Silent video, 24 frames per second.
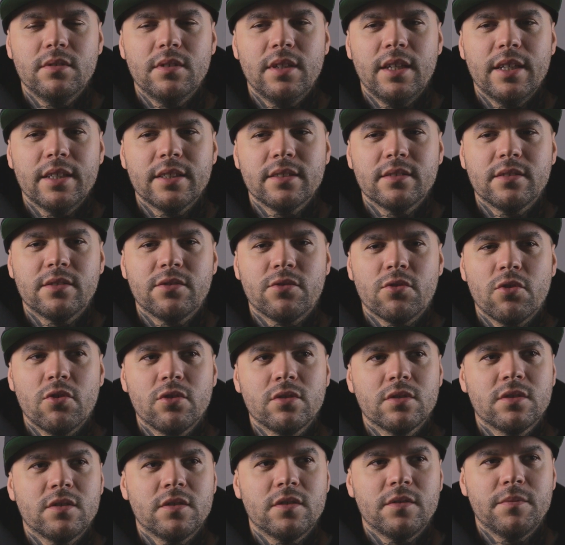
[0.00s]
like, strong
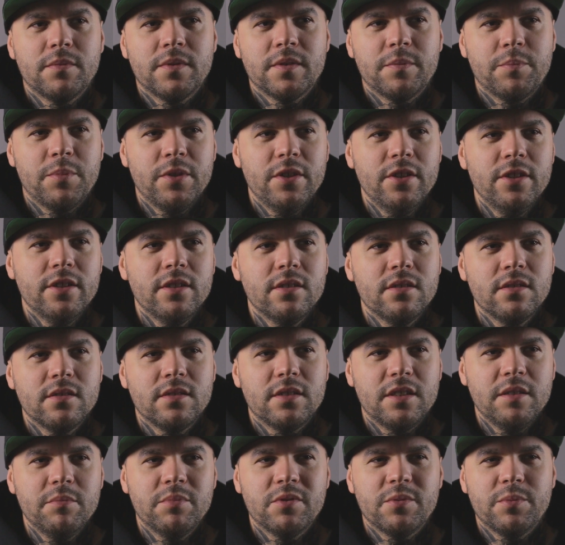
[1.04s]
spirit,
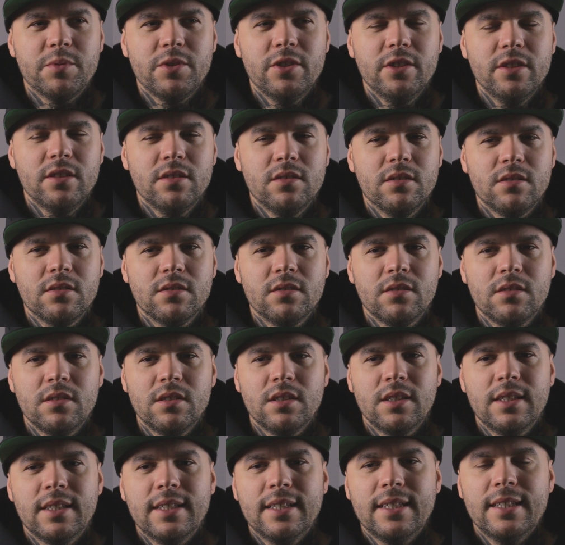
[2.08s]
team spirit,
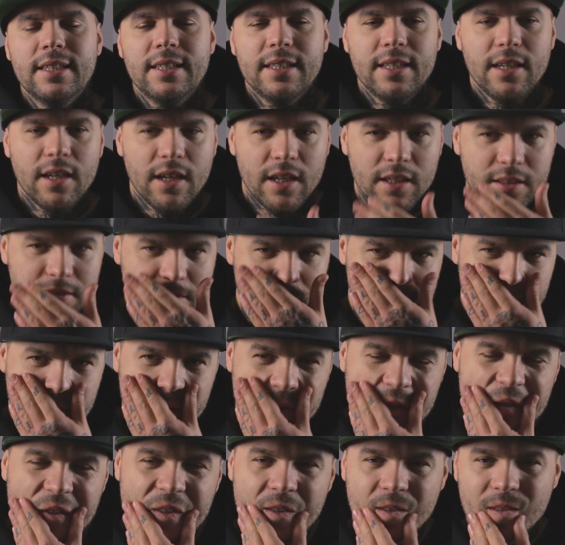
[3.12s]

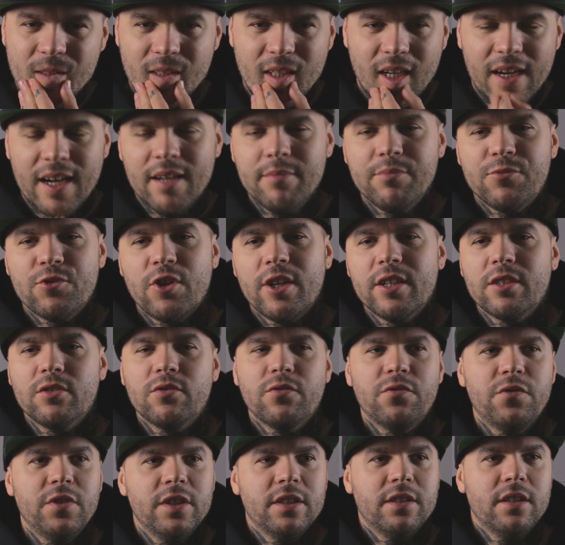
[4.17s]
and I'm trying to
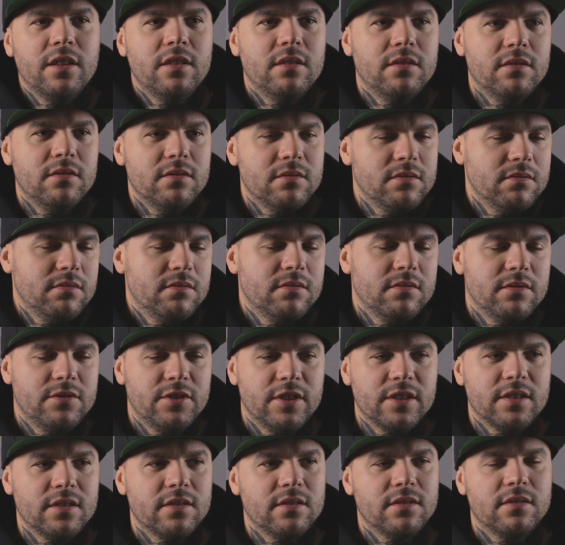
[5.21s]
fit in
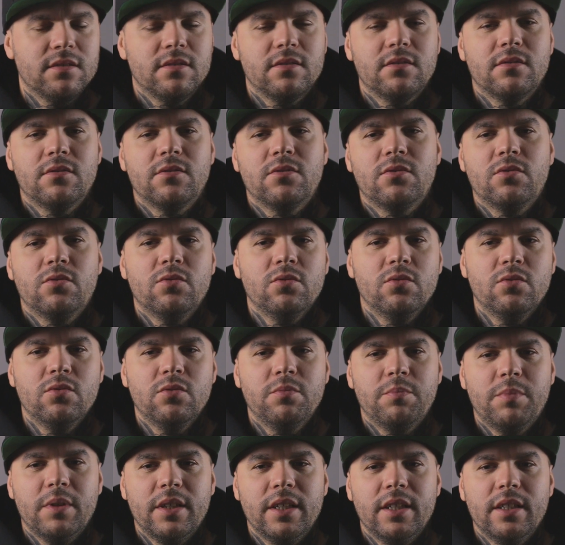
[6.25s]
just to
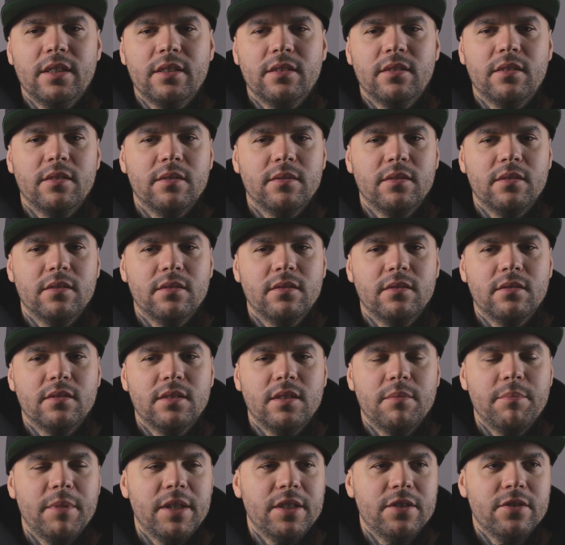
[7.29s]
play the, the, the
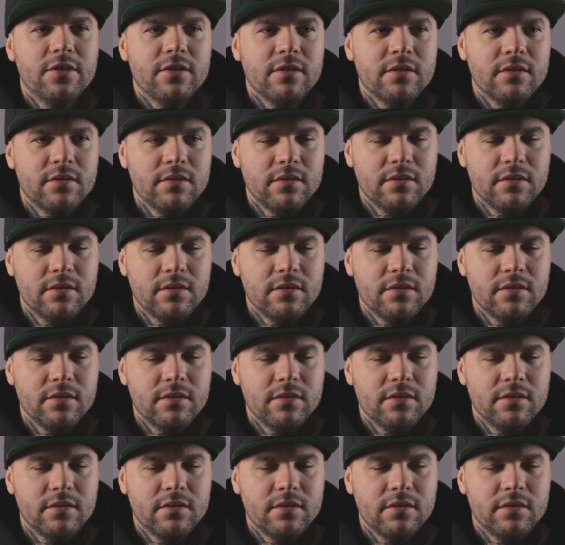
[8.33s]
major.